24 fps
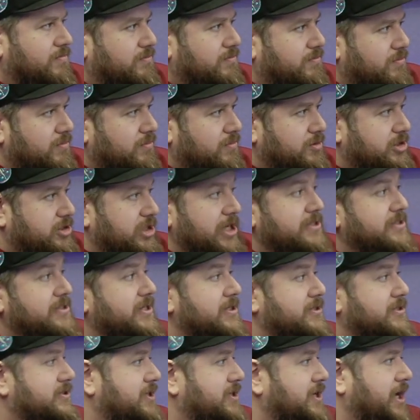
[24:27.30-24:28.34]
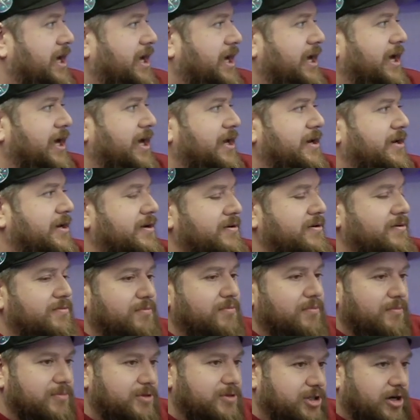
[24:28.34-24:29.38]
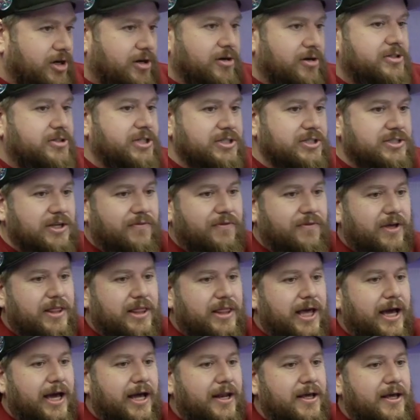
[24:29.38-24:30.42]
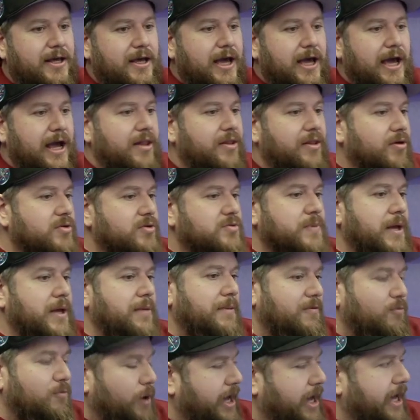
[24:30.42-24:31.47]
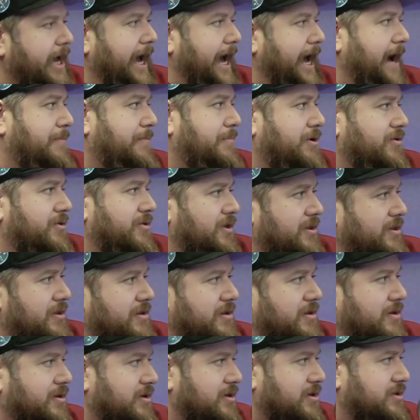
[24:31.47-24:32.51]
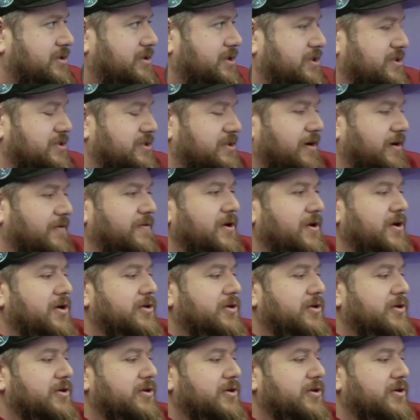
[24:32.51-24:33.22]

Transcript: Jesus and church and stuff like that, and those made me way happier than the Jesus stuff.